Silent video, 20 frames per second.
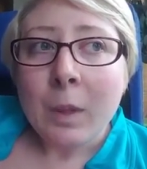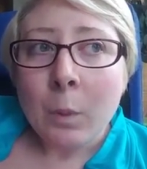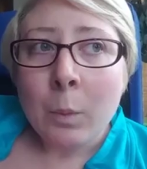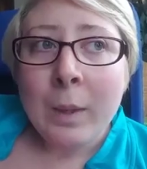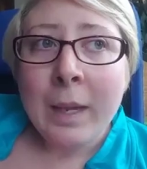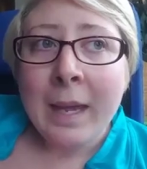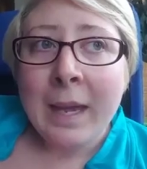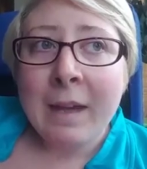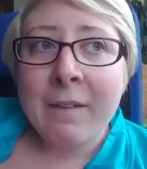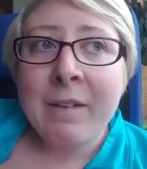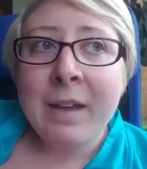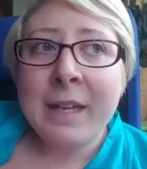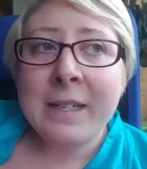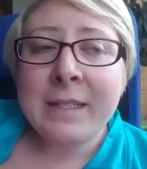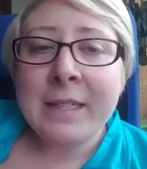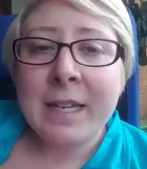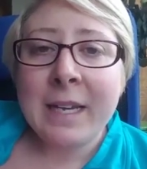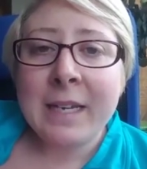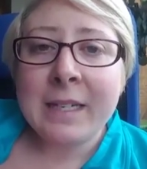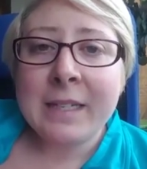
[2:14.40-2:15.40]
we have
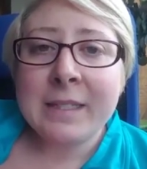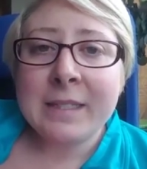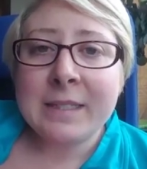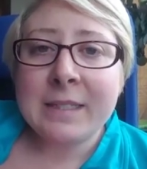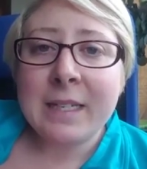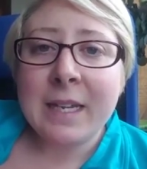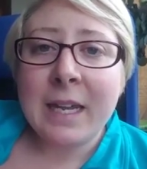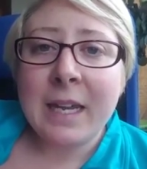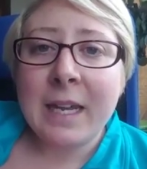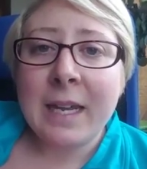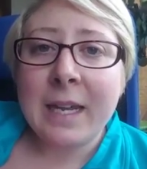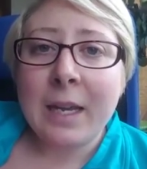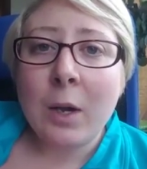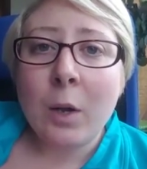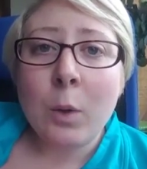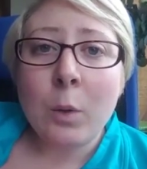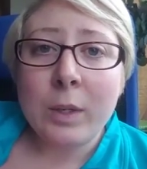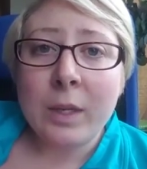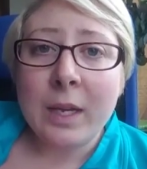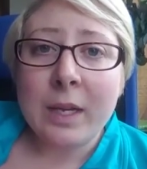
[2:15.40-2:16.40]
had tenants say,
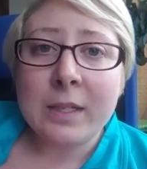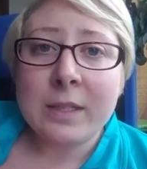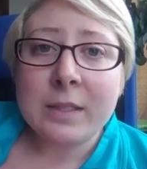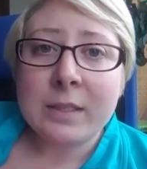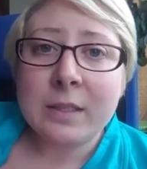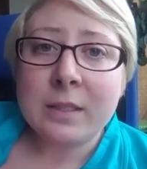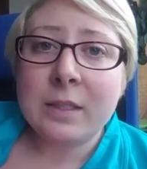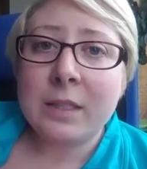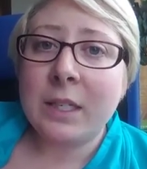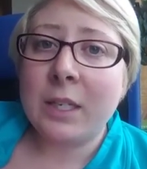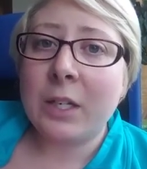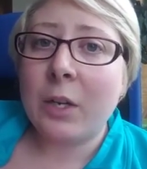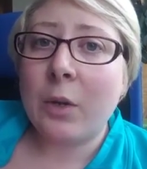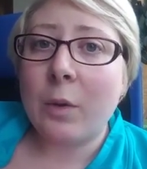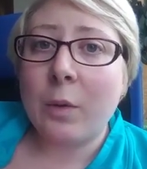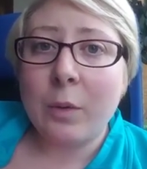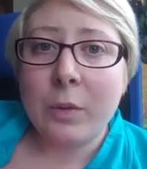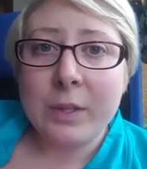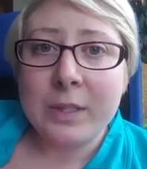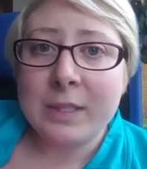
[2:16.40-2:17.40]
"Oh yes, you
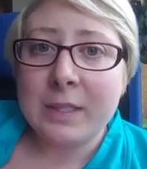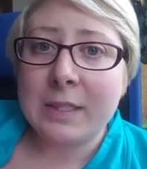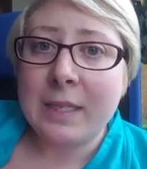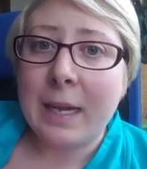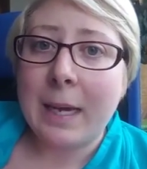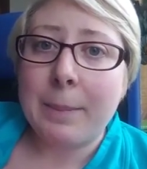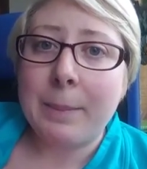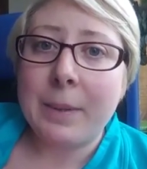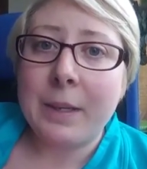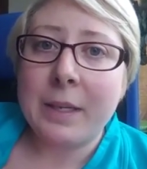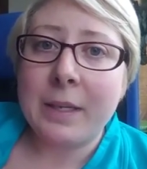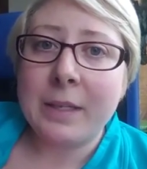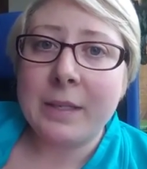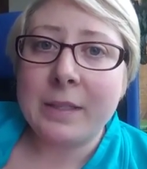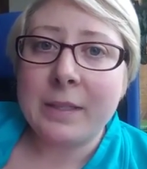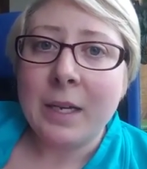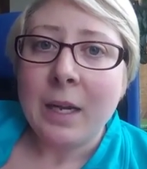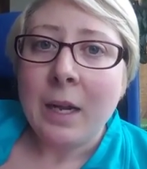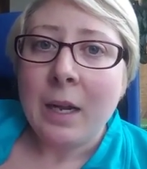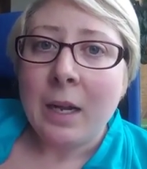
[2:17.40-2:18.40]
know, this has
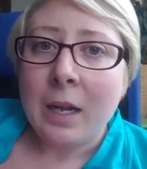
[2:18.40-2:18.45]
happened.